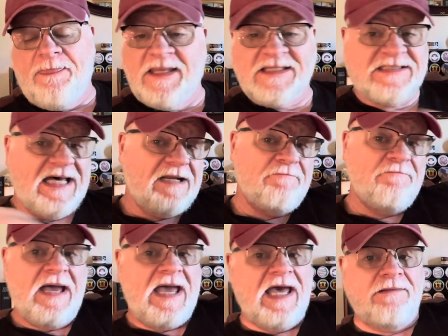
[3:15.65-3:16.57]
And it's not a
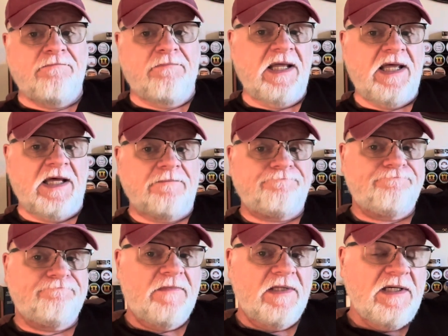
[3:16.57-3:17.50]
bad blend
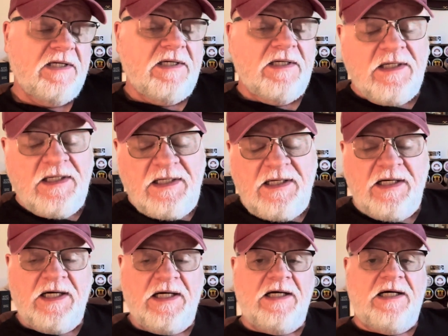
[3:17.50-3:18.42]

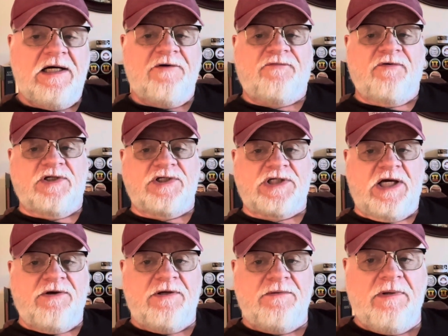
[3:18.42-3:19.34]
for the
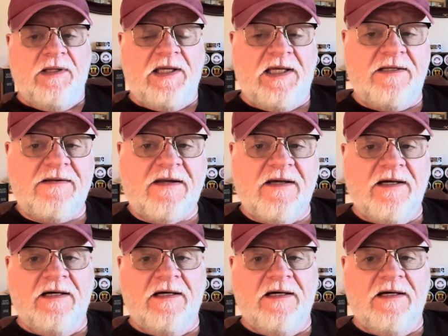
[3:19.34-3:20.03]
cherry blend.